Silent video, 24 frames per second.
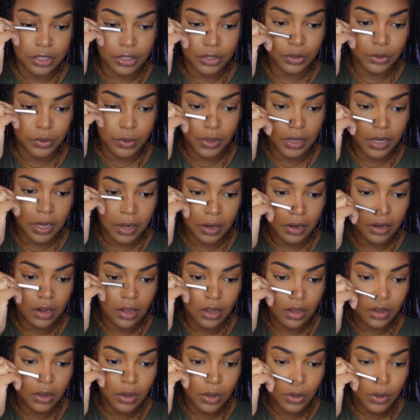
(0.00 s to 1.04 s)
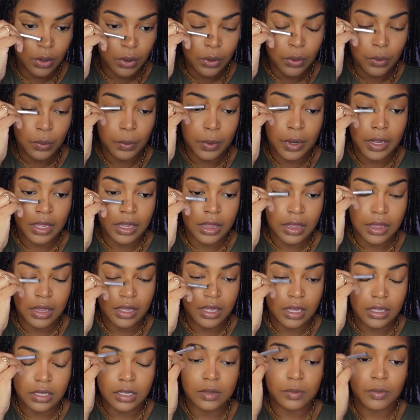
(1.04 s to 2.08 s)
do it with
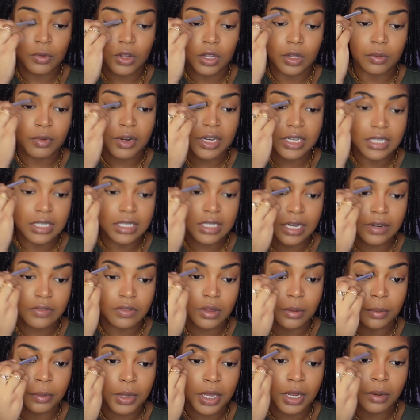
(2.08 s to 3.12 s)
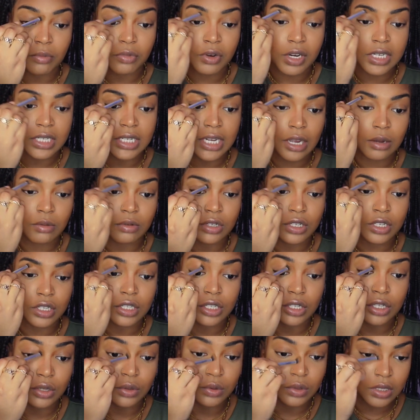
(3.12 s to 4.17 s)
a smaller brush instead of the big brush I was
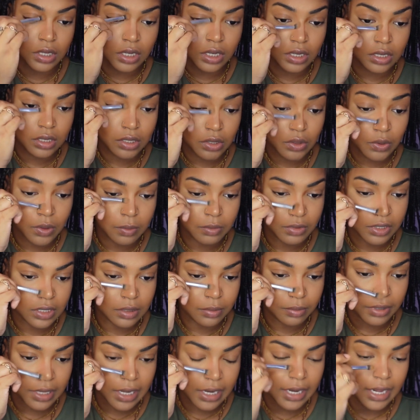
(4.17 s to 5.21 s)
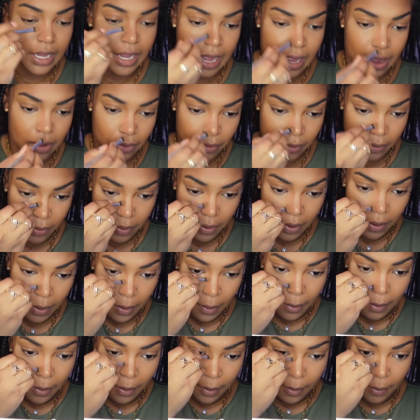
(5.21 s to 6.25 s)
just using. So I'm just blending out
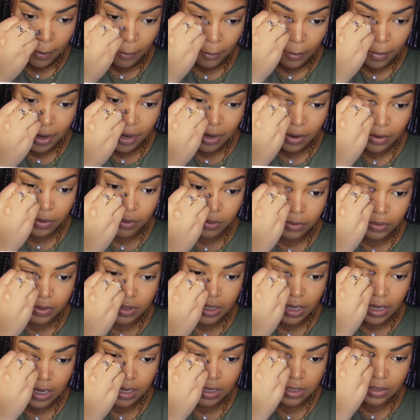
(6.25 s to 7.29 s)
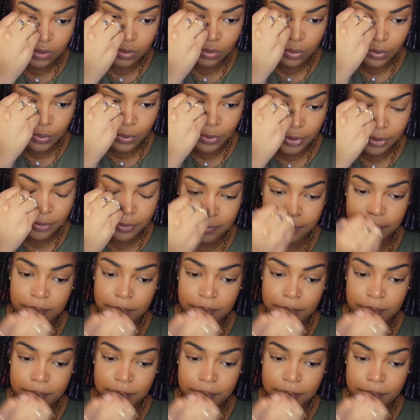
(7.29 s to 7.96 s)
my nose contour.